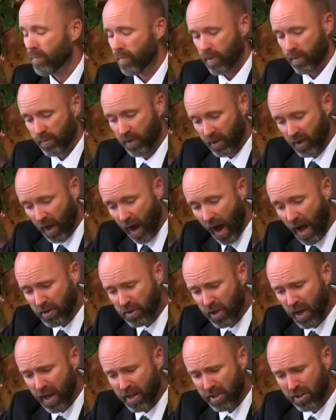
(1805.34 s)
The
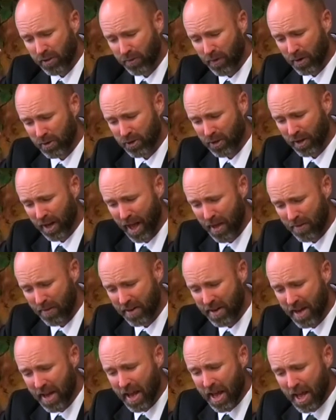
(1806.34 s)
context of verse
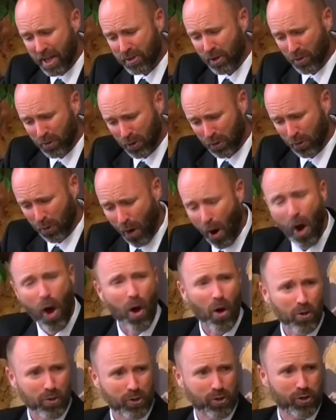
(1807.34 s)
11 is on the
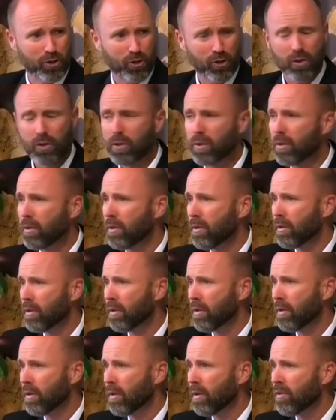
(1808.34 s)
cross.
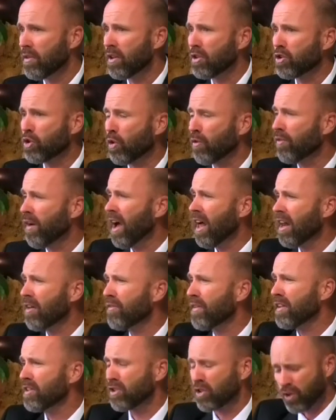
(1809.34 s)
The travail of
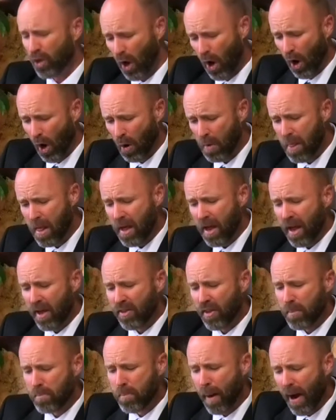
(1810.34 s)
his soul and
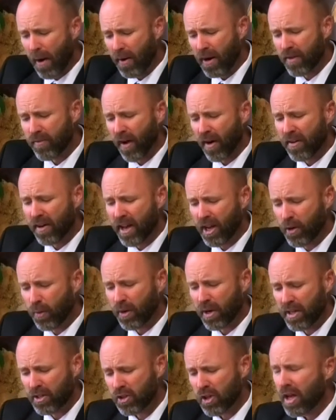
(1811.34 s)
the bearing of our
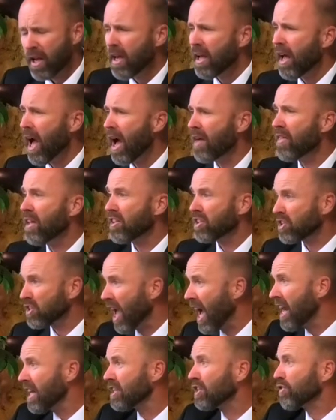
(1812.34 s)
iniquities uh, that
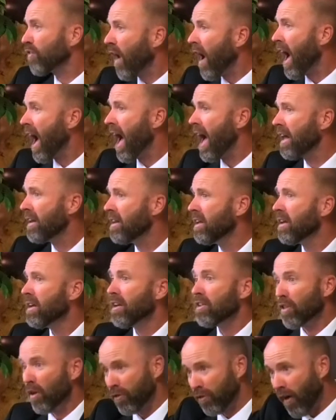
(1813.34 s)
satisfied
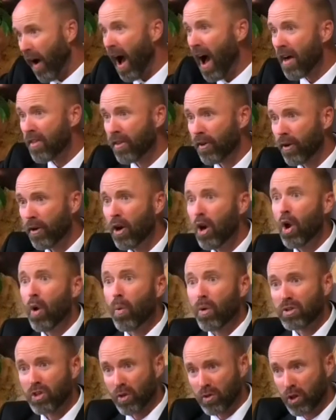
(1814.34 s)
the Father
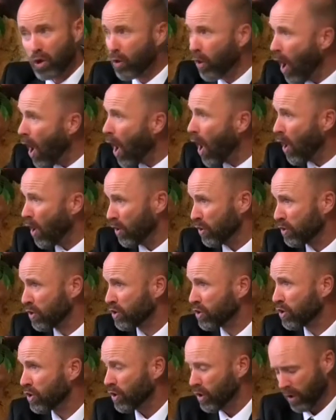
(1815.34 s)
was on the
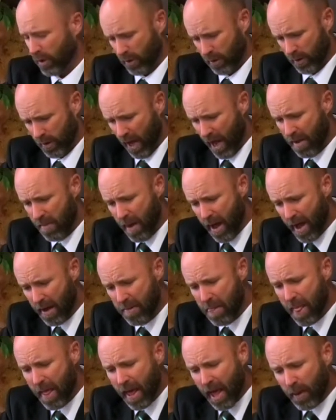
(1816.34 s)
cross.
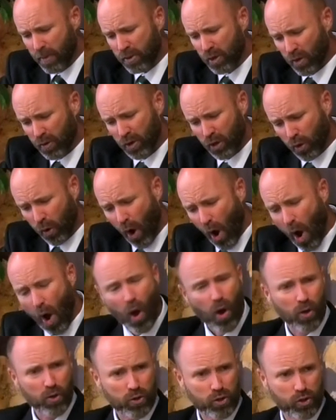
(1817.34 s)
Amen. It was on the
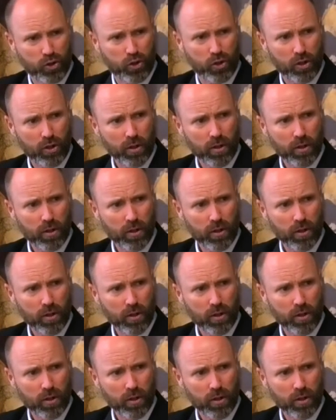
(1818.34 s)
cross.